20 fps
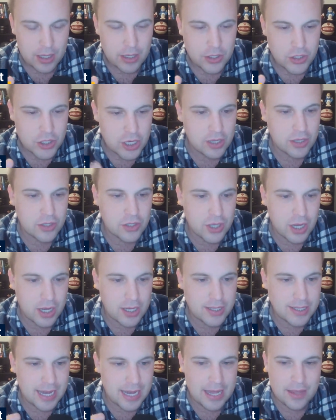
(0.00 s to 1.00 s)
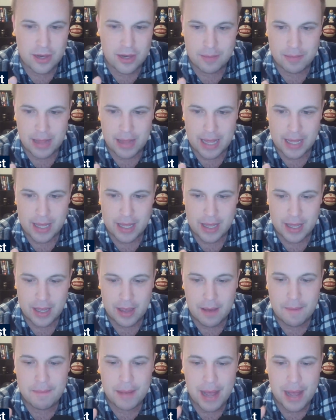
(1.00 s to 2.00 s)
Jalen Suggs, Anthony Black,
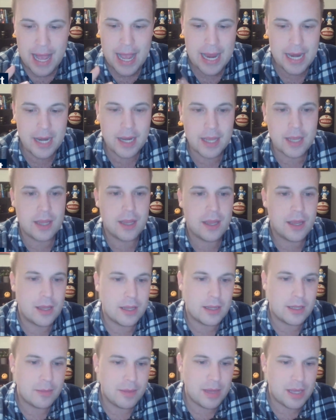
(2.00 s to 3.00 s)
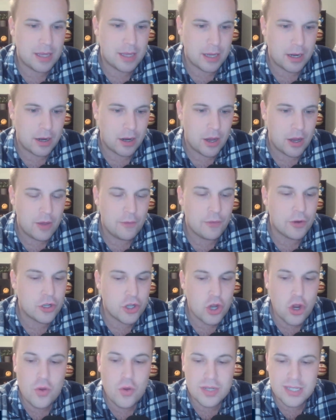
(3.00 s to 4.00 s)
combined, to be clear, for
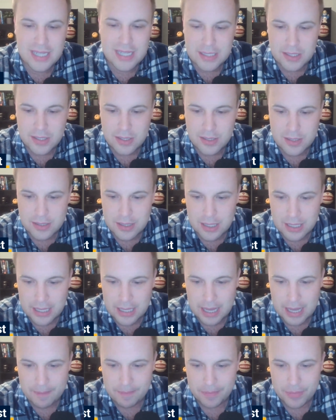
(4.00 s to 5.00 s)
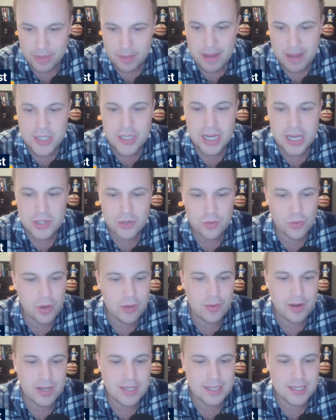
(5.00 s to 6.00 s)
two assists in the game. The Magic had
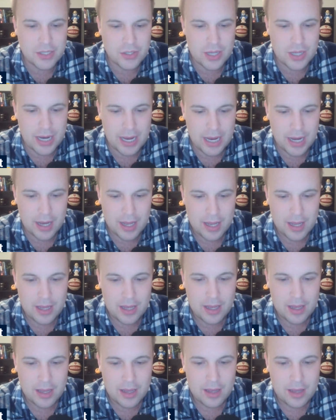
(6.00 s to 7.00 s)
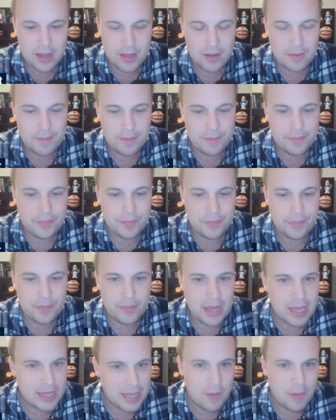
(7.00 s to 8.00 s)
twenty-one assists tonight,
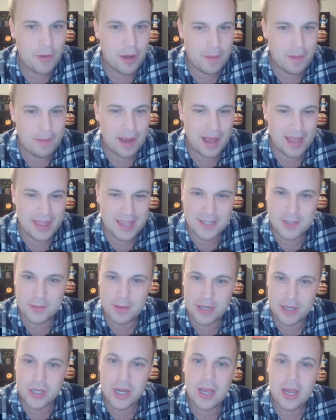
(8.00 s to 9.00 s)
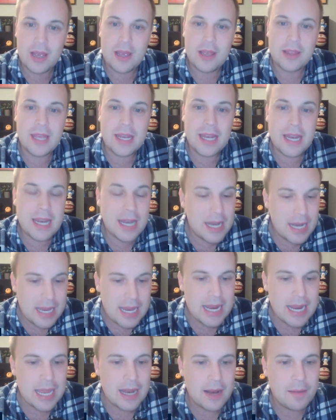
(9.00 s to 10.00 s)
and they won by this much. They didn't
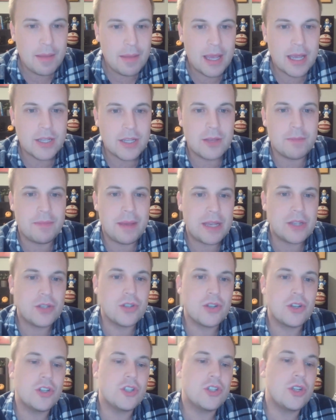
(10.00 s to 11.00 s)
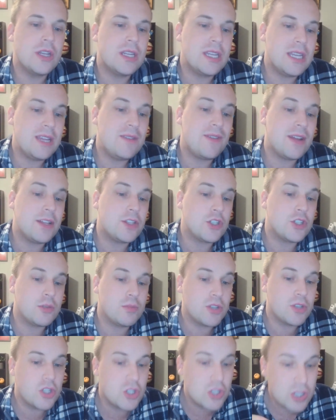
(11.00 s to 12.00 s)
need it because the Pacers' defense,
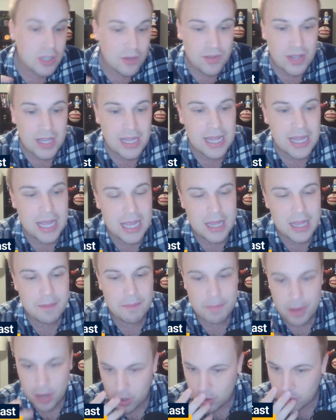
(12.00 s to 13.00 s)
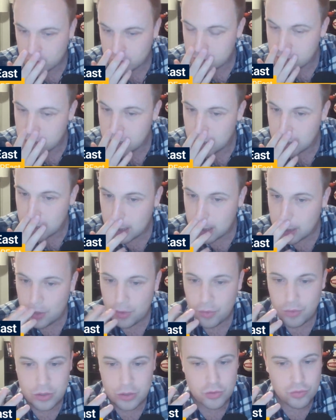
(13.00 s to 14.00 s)
specifically in the post,
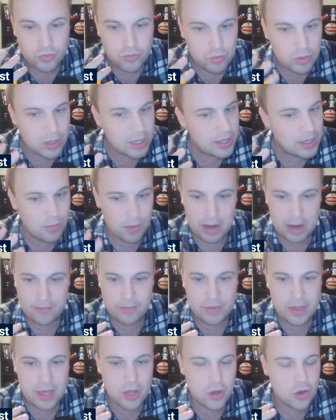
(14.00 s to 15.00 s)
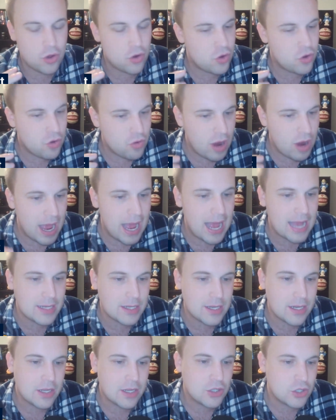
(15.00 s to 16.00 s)
was really rough. They could
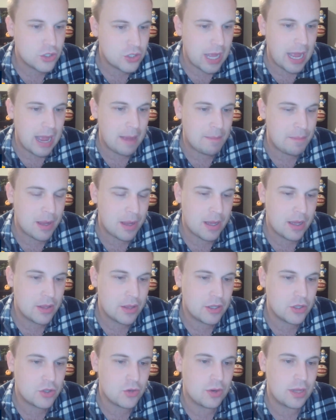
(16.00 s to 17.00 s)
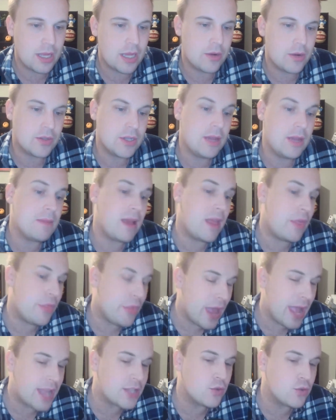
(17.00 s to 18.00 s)
not stop this Orlando team, and
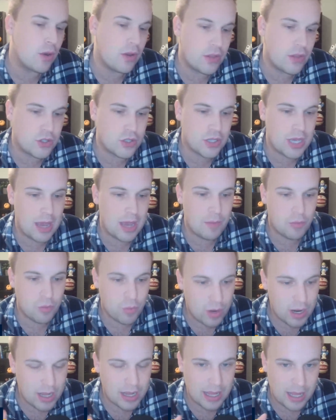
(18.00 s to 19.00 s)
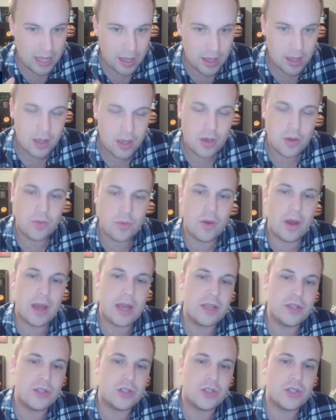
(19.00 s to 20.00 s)
that's where this game really
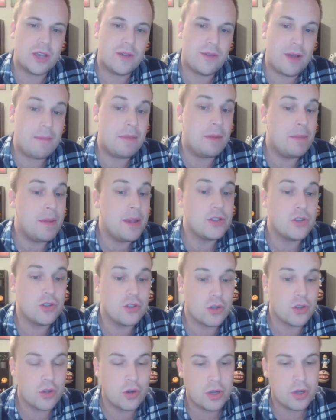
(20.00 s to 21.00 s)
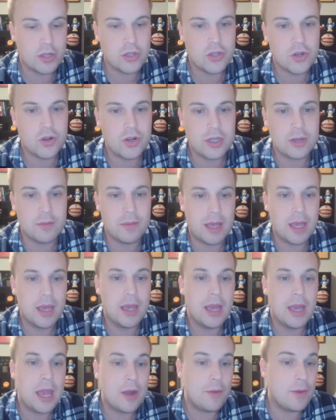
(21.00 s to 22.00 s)
was, if I'm the Pacers, a little concerning to me.
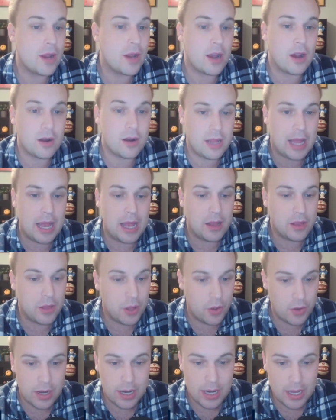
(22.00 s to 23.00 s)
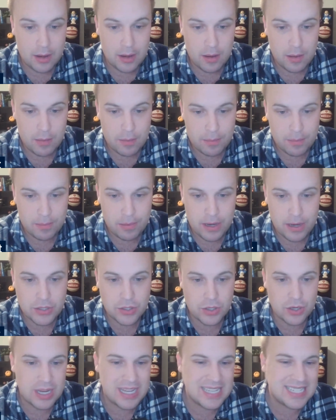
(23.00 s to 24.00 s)
And Rick Carlisle noted it.
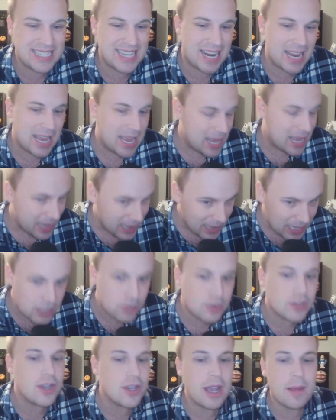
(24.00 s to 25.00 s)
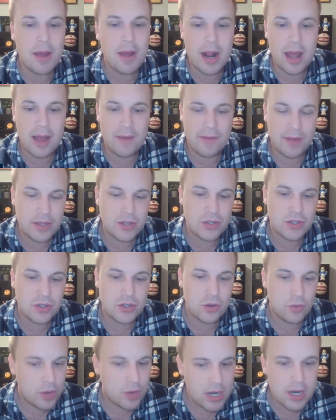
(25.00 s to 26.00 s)
Presser, he said, let's go talk about offense.
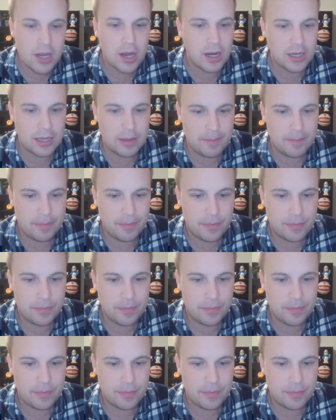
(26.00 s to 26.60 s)
We didn't guard them.